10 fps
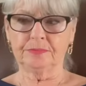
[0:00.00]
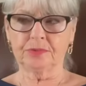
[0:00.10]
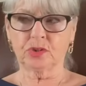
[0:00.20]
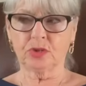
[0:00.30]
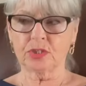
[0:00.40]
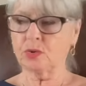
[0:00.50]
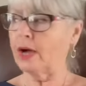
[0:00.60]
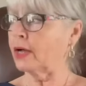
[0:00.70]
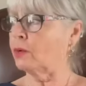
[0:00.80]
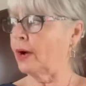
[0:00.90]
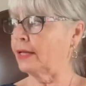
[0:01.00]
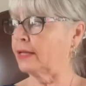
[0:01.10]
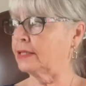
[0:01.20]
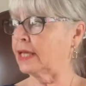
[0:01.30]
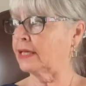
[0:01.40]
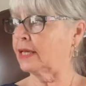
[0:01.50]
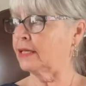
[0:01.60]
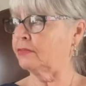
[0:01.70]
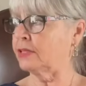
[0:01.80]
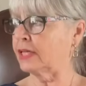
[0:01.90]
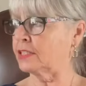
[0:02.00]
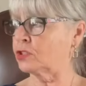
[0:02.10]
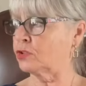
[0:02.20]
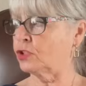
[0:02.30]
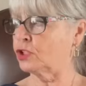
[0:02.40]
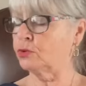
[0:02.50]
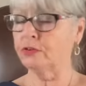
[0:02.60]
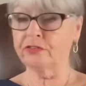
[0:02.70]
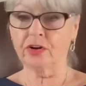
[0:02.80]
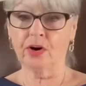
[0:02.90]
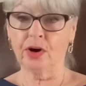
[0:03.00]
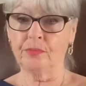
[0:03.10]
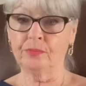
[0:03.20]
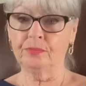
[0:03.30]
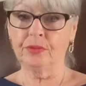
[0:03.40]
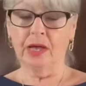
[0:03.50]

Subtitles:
So it's quite quiet, and I live next door to a farm,